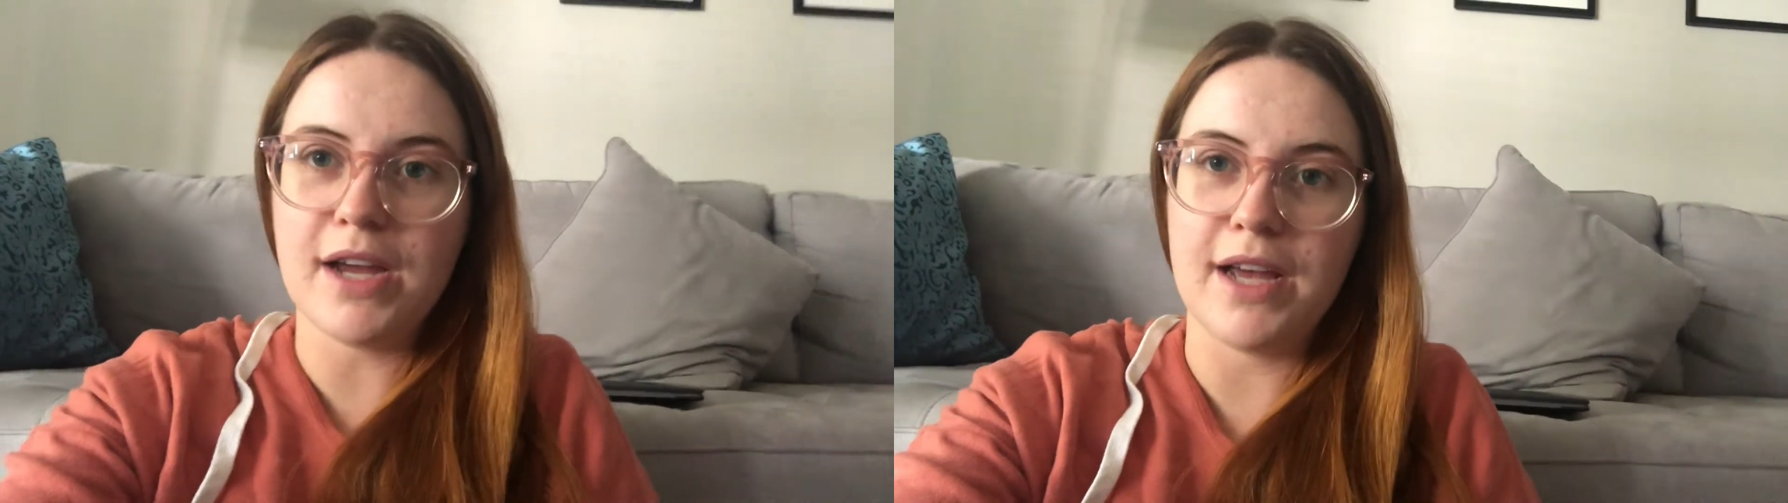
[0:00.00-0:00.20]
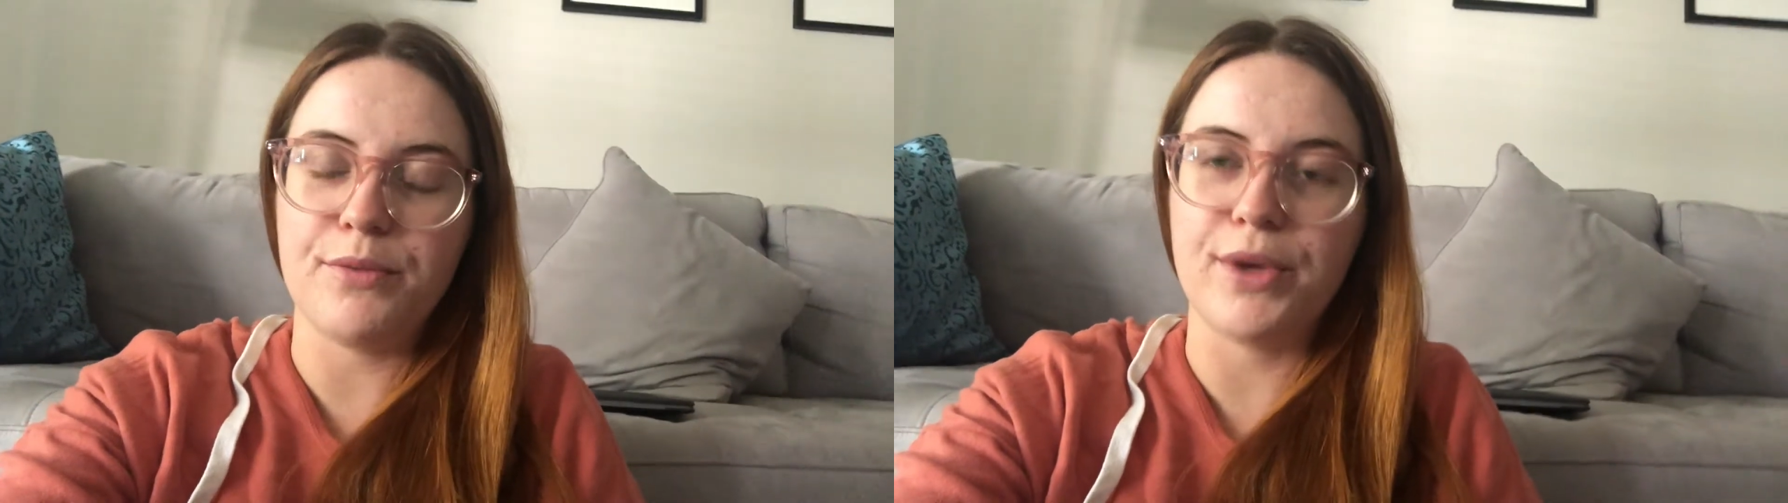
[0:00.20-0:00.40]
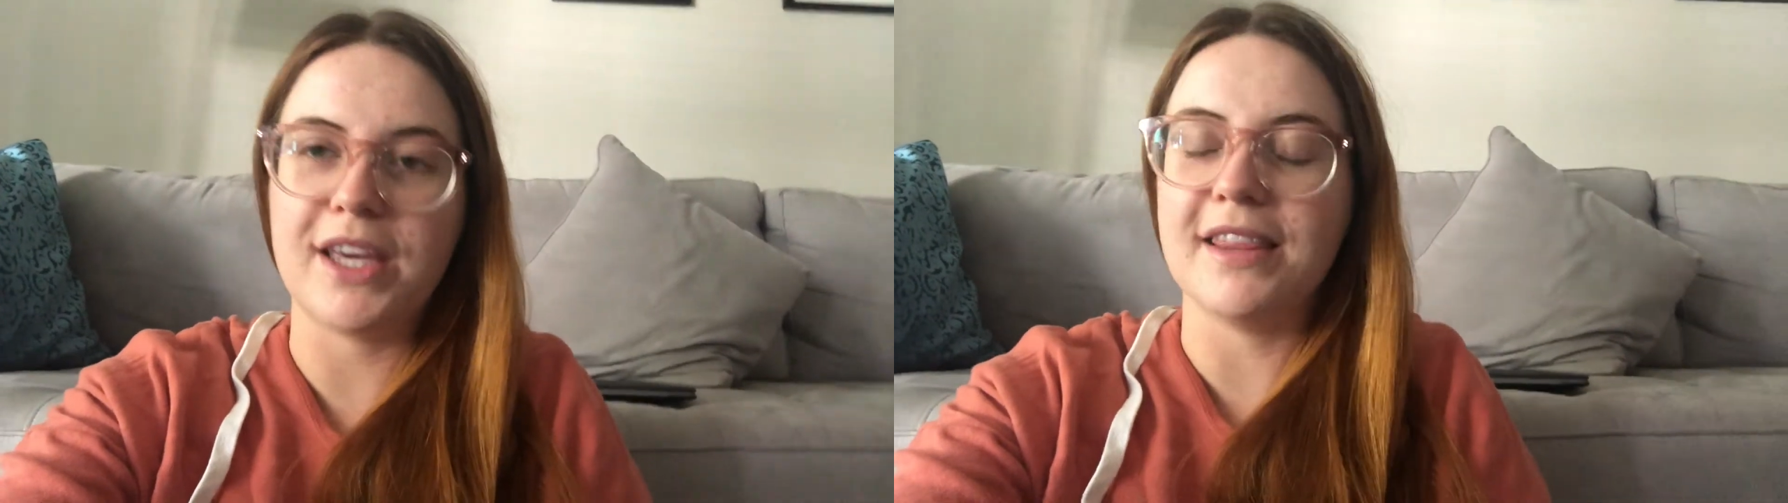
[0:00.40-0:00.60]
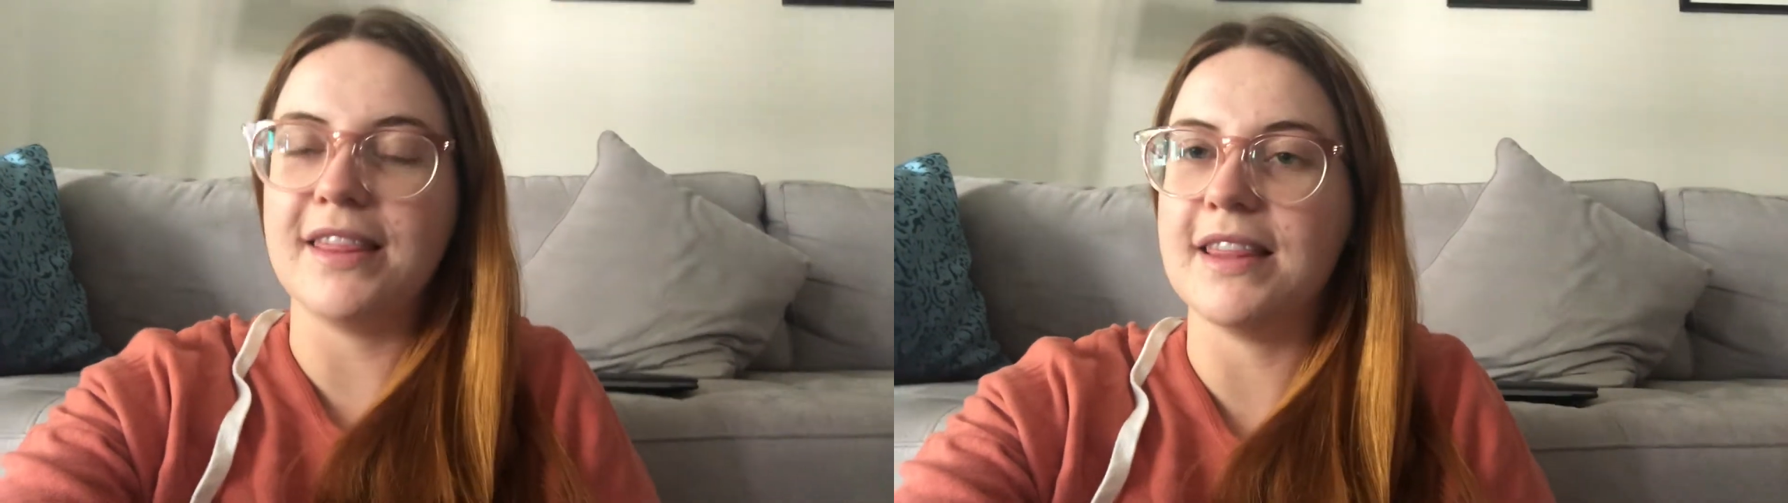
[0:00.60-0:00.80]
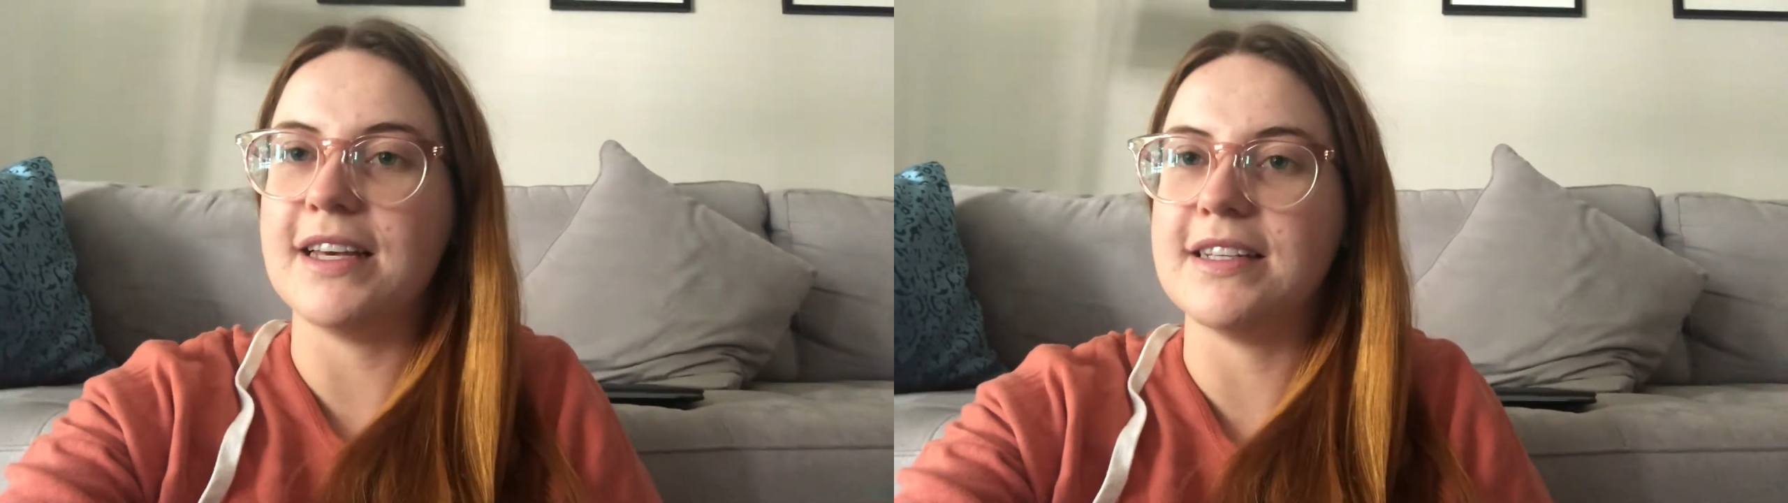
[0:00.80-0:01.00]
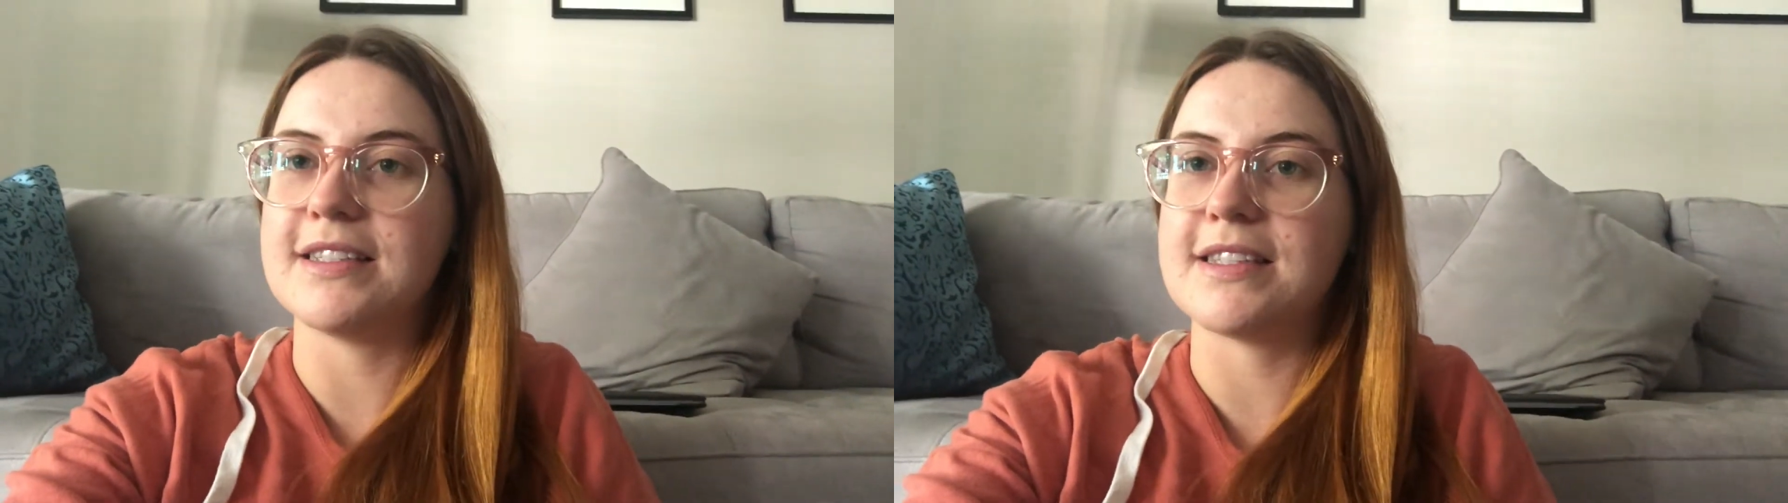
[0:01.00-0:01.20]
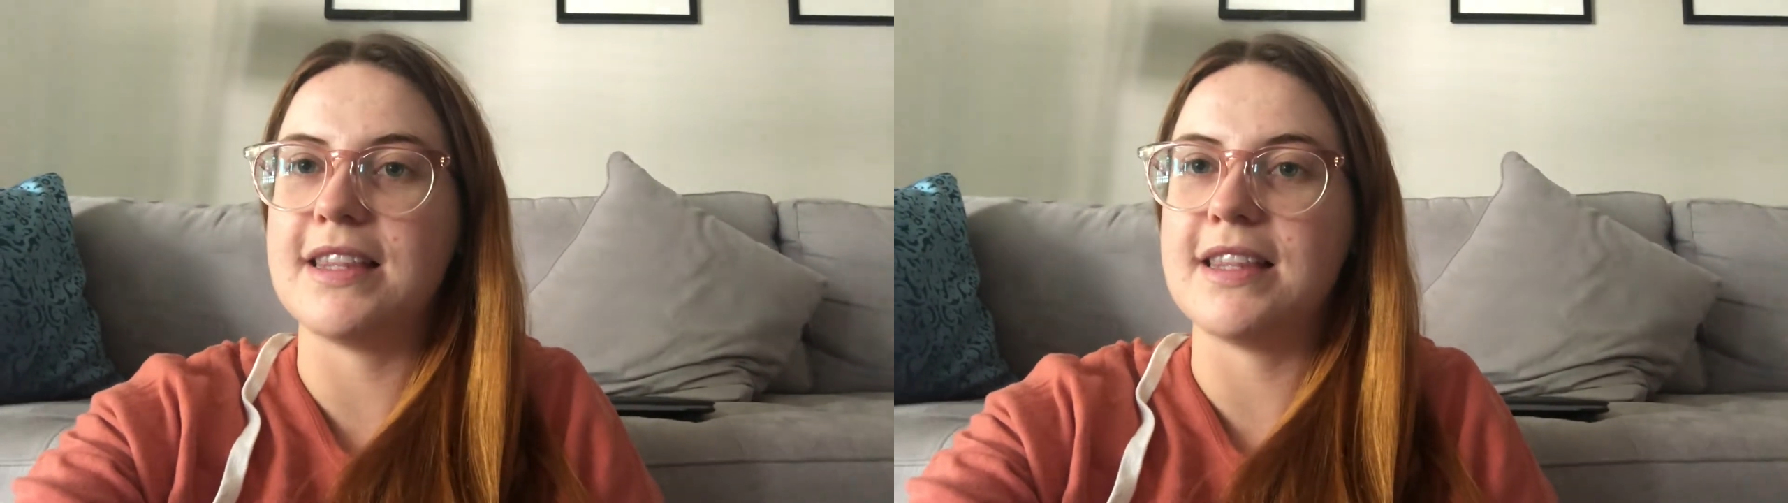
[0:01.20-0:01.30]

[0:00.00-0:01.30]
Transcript: and we can list